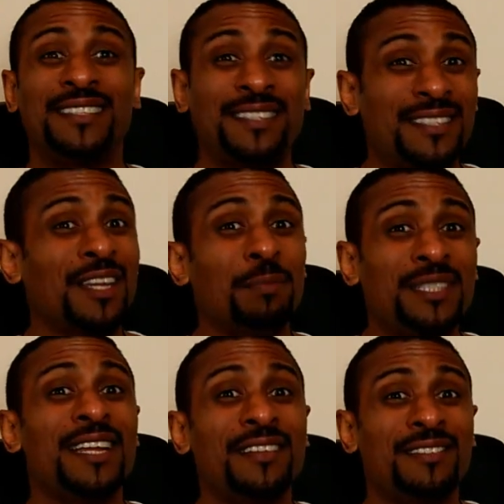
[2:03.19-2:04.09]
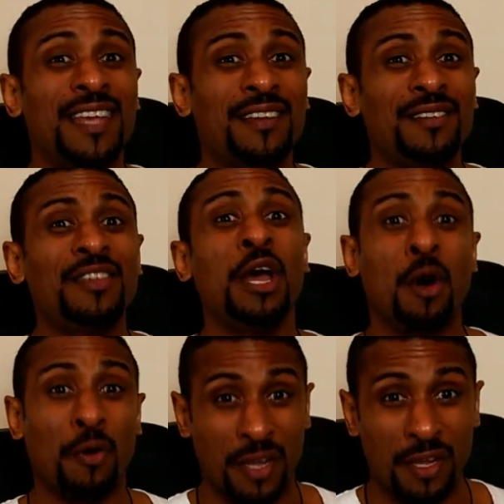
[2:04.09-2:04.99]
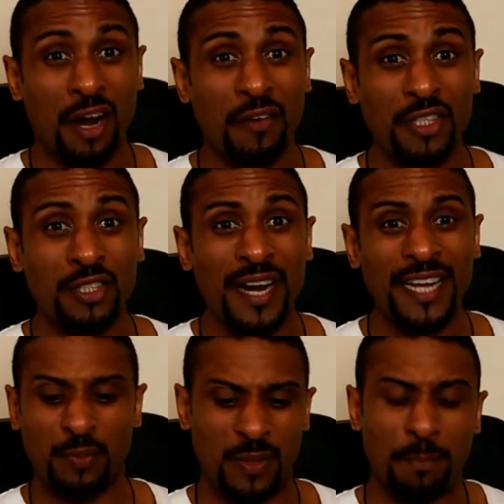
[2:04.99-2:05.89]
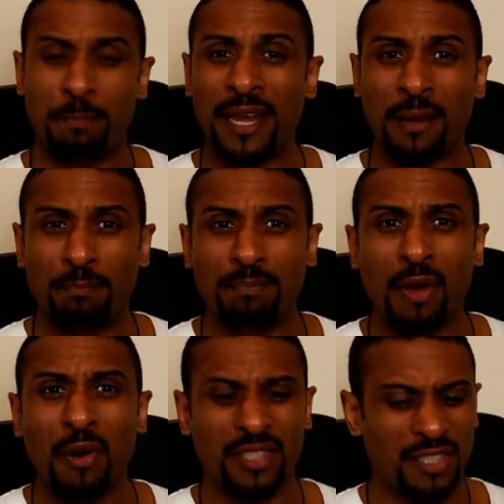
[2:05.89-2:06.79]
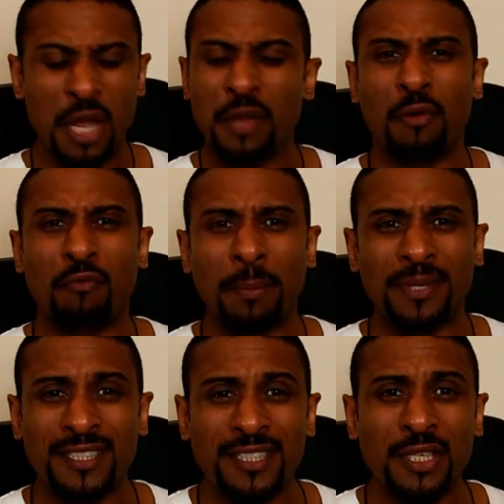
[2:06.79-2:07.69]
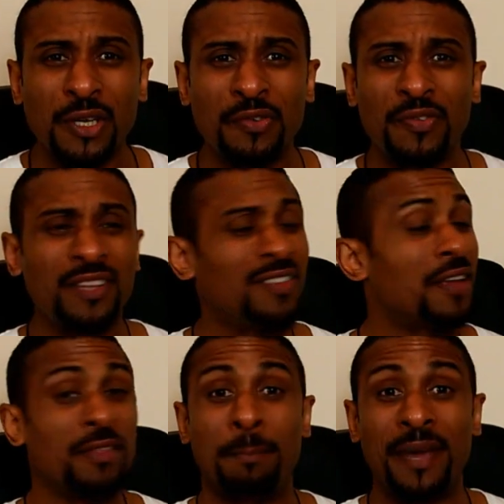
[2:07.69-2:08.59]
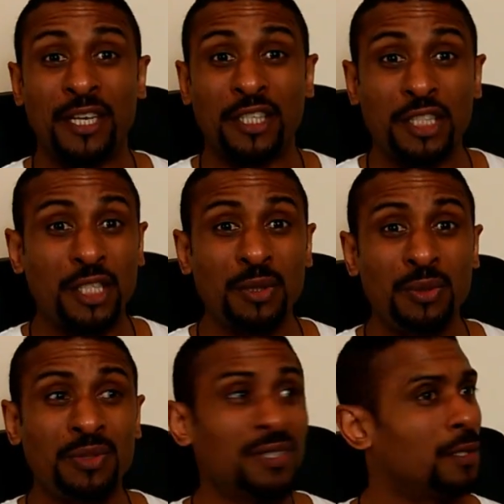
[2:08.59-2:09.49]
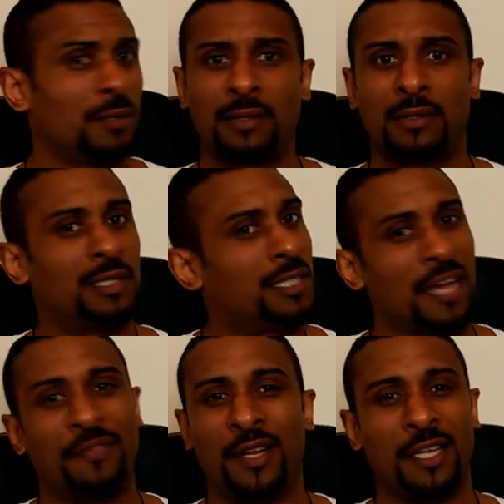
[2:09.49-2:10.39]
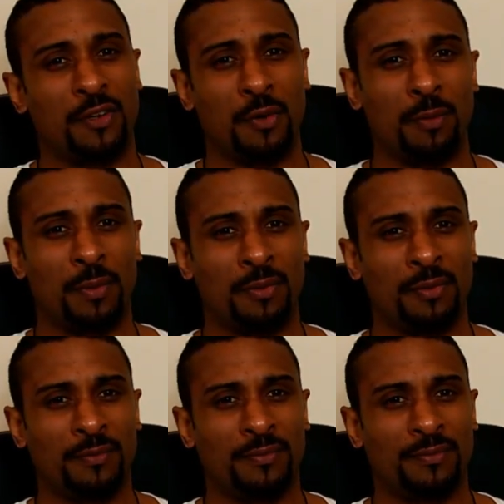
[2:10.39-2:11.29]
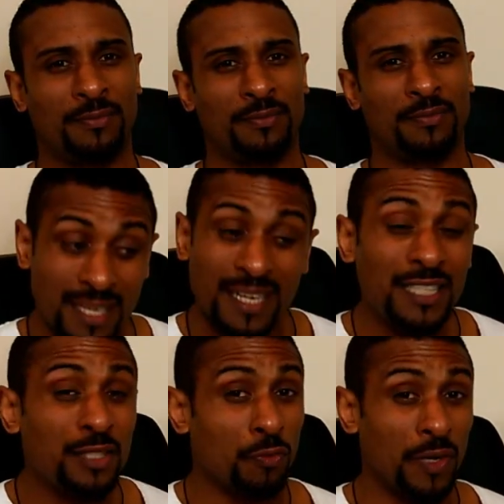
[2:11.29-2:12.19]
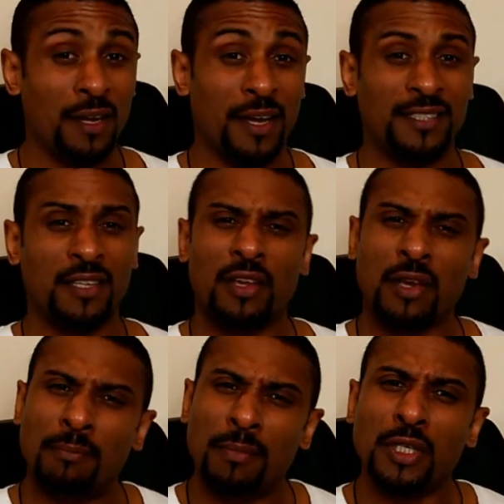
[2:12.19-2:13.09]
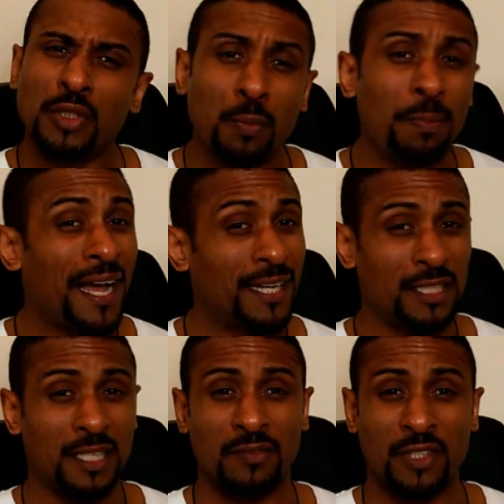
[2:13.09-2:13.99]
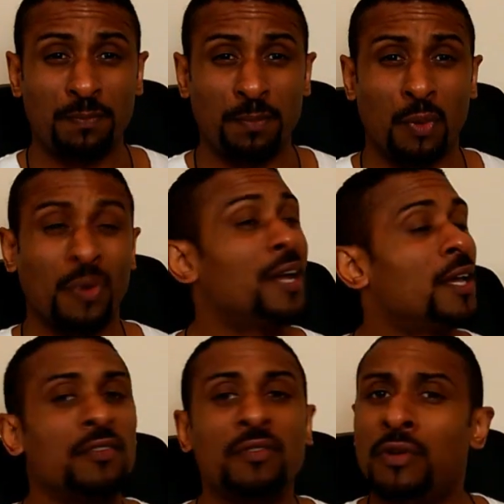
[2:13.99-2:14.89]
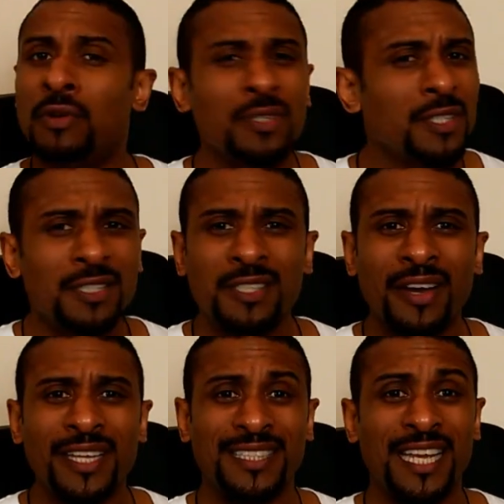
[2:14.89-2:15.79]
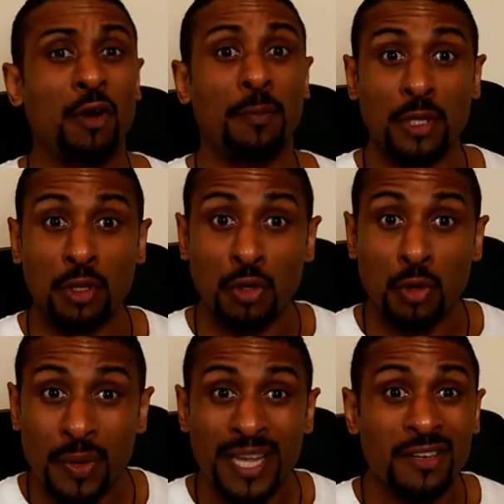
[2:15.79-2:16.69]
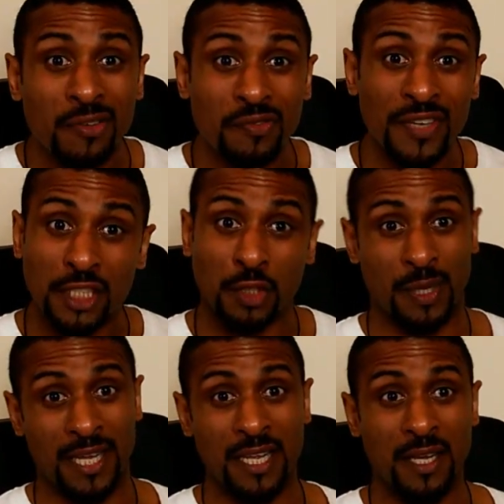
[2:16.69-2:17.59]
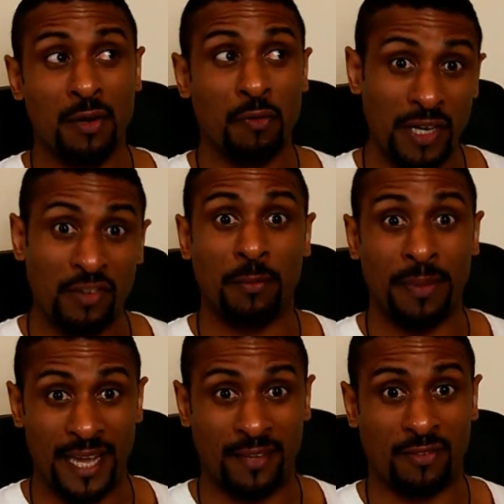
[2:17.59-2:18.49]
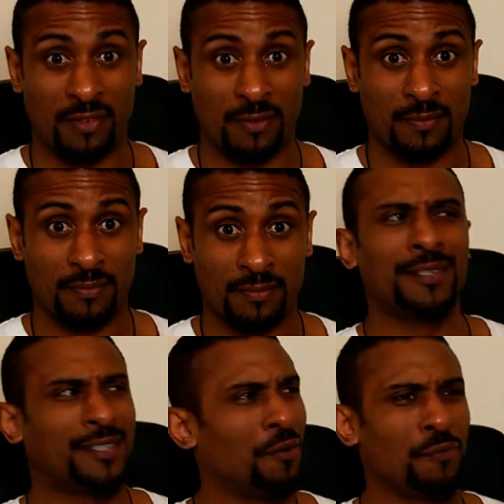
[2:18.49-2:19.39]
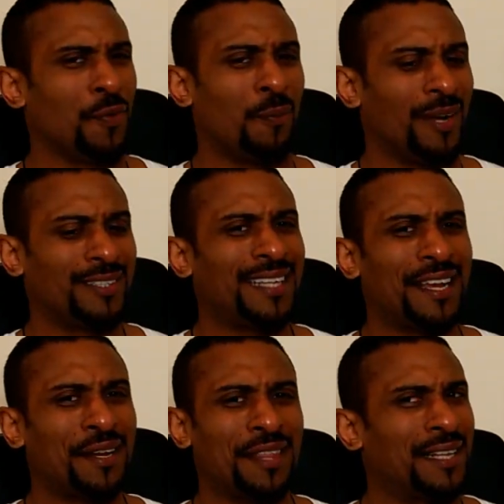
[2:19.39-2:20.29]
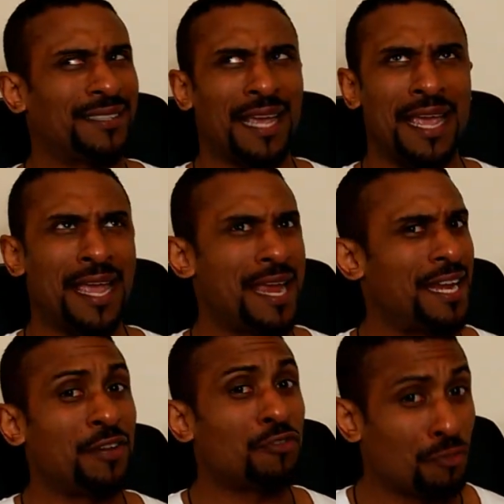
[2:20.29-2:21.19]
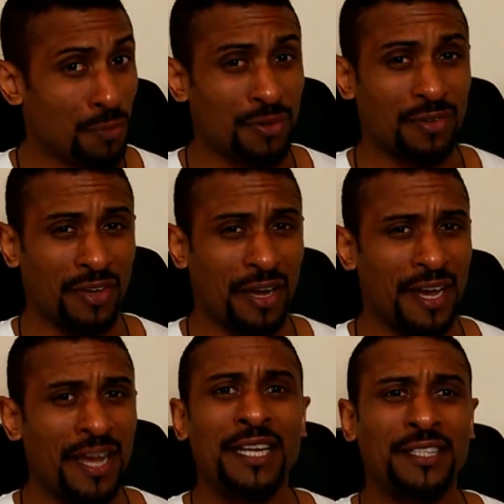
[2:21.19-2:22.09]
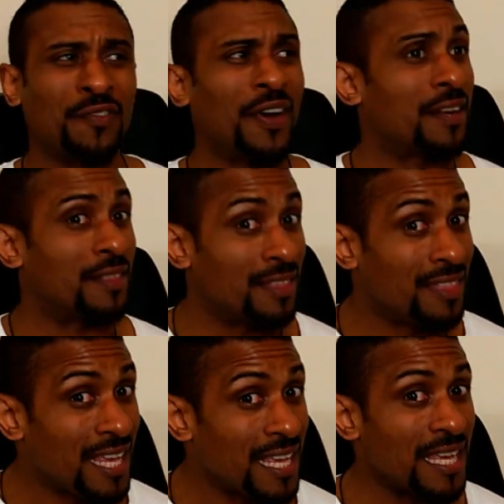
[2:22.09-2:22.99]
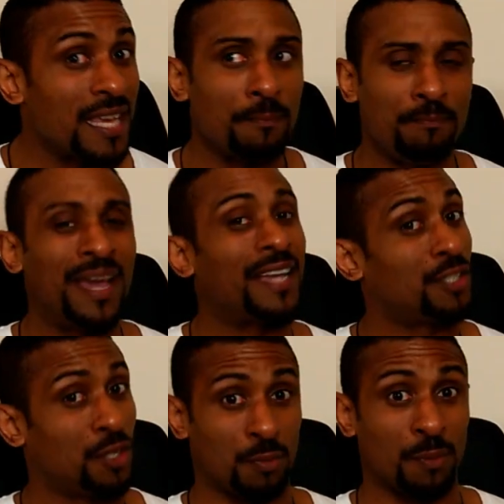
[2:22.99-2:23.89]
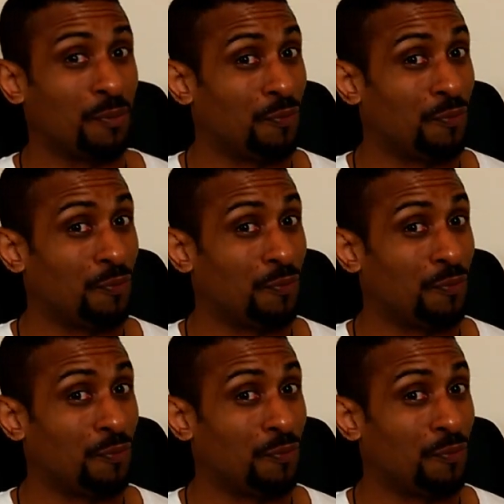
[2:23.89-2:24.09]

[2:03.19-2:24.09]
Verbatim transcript: then sub 10 seconds on the current tracks with the better blocks, the rubber surface, the better shoes, definitely doable. But you need to realize that the commercial packaging of sport is not designed to help you individually reach your best. And don't for one second think there's any true desire to find the best human